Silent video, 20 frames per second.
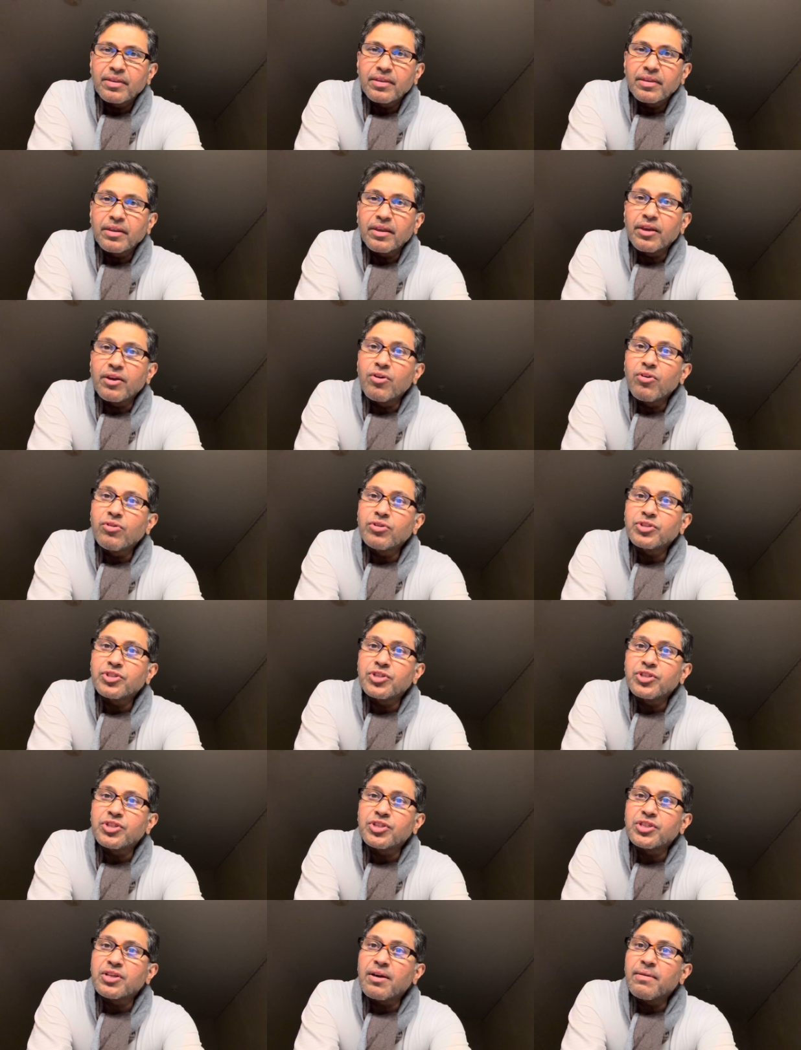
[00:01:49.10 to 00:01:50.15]
the
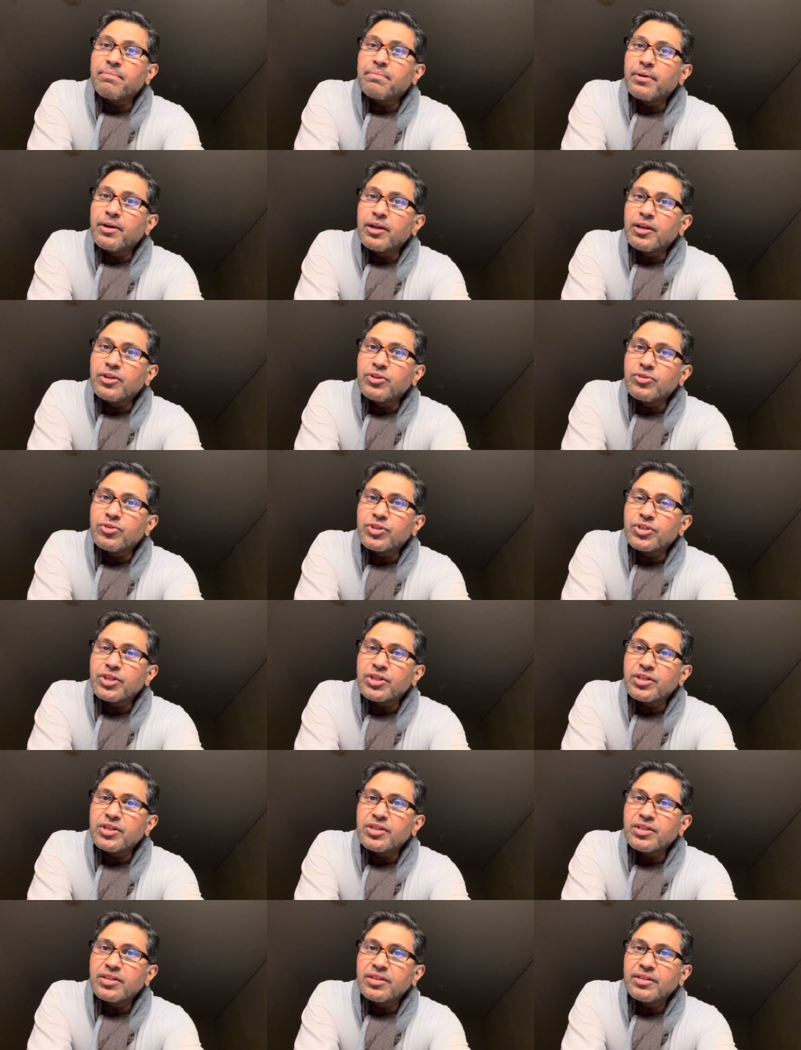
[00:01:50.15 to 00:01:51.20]
oceans are
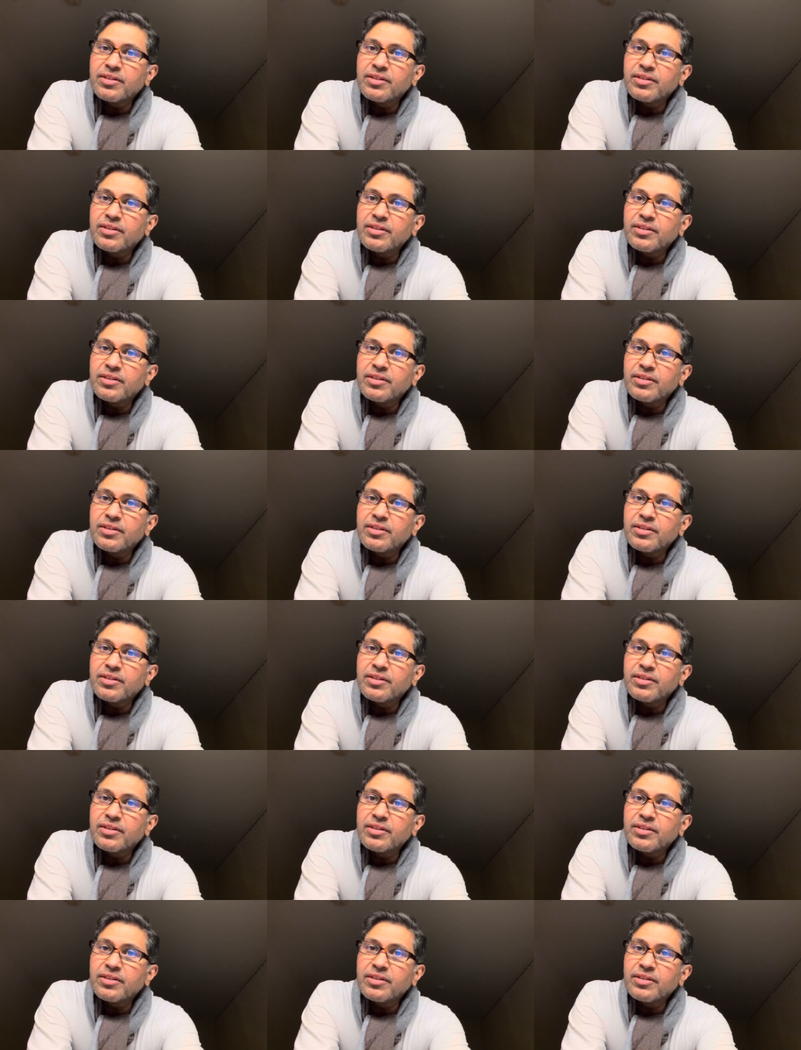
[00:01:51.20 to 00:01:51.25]
polluted.